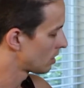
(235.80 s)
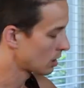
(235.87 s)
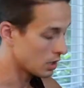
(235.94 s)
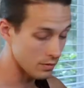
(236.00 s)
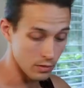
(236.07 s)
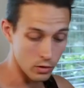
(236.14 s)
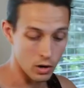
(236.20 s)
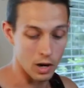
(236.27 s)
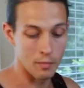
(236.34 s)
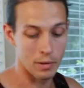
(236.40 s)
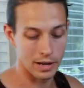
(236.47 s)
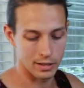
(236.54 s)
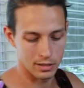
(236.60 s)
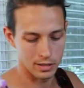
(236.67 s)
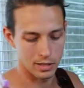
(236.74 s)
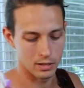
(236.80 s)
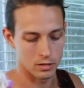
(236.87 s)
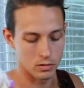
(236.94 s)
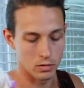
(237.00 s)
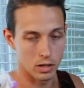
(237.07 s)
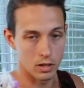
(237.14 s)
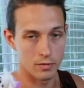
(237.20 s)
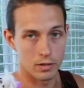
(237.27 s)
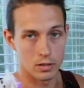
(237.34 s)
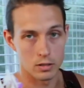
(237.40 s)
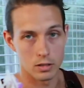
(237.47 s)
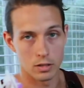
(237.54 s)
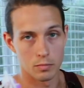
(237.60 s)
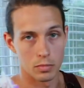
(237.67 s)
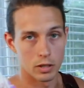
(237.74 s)
even though I might need to do that
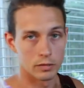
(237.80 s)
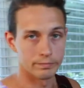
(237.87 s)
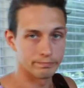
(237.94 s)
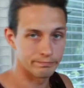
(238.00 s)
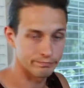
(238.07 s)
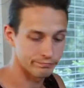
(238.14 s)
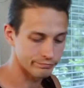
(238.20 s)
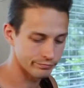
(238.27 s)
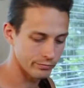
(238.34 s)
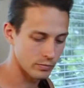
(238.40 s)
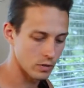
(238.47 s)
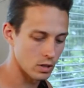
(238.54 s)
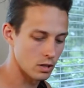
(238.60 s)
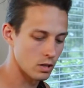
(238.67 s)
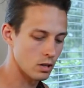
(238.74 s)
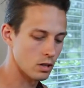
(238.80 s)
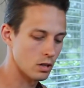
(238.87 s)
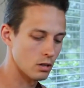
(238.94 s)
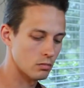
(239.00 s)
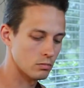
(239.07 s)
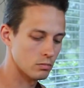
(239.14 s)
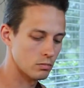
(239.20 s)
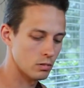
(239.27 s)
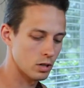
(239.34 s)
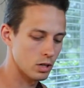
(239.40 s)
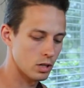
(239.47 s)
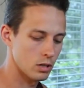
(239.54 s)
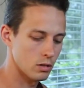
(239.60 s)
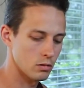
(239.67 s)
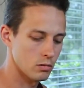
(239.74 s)
eventually, but you know, what can
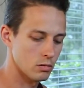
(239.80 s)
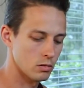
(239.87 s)
you do?